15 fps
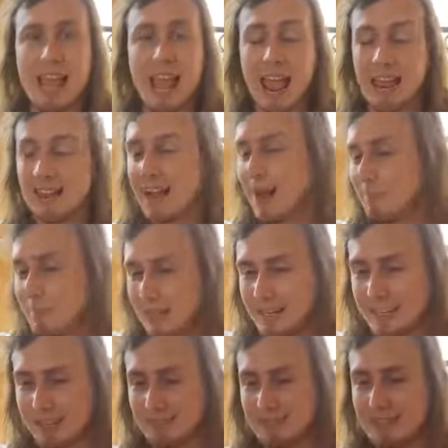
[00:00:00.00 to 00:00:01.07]
And I
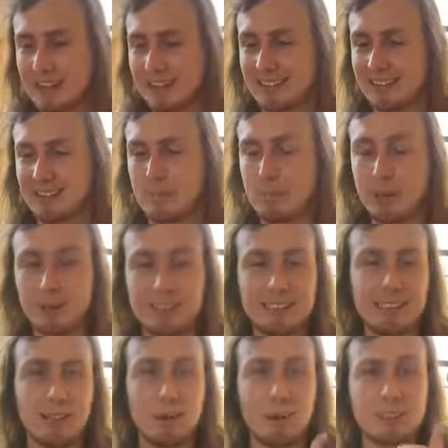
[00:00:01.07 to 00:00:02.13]
believe that the
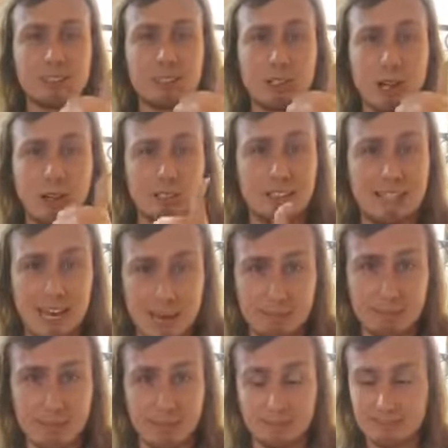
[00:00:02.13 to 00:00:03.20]
person that wants to go to Cape
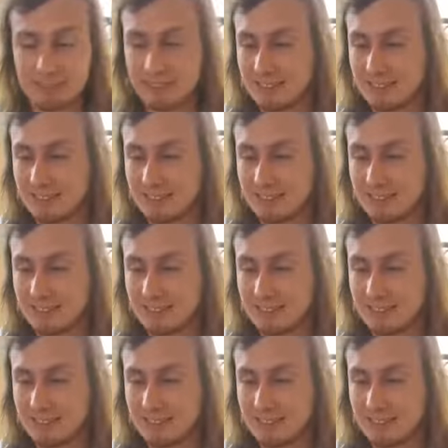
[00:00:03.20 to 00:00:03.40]
Town,